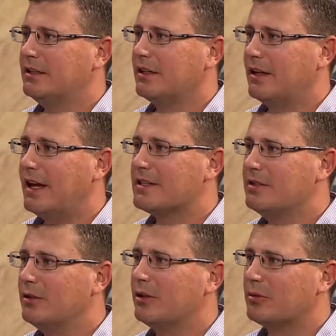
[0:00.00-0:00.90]
their last
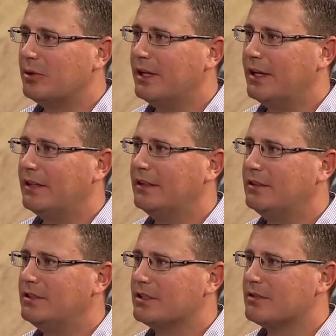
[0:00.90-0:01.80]
nuclear plant
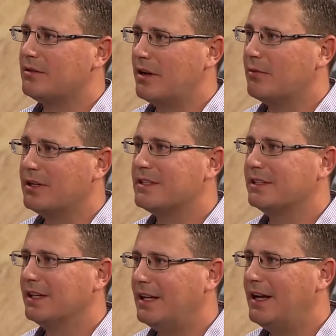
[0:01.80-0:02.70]
just
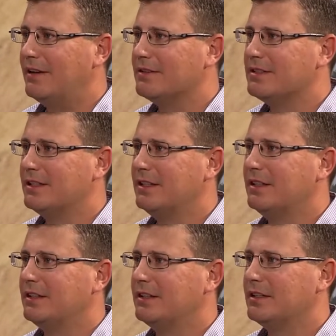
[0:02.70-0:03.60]
recently announced
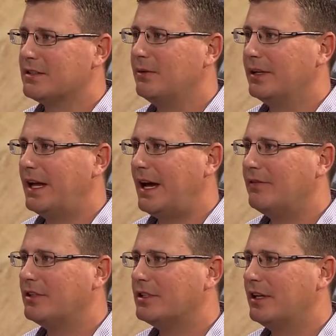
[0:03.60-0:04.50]
that it's going to
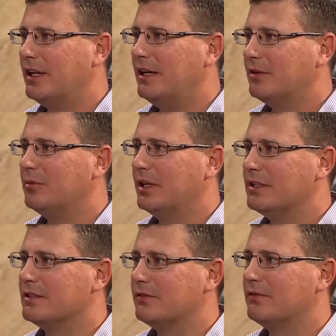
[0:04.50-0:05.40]
have to shut down
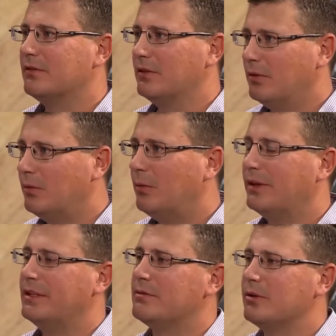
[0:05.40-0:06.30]
because of
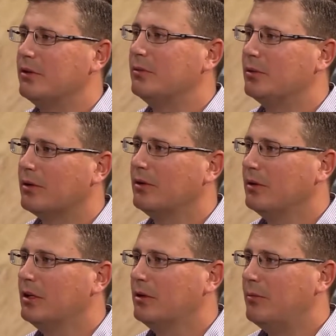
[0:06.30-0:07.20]
what these renewable
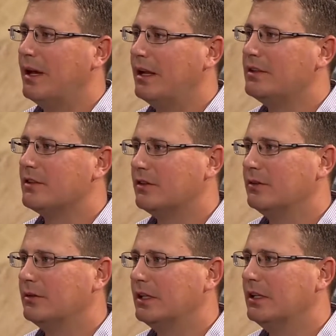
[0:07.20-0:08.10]
mandates are
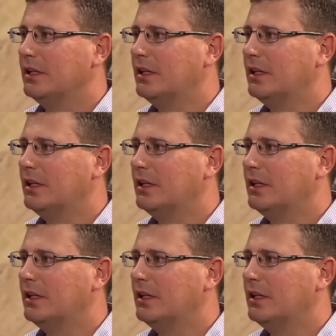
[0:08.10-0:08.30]
doing.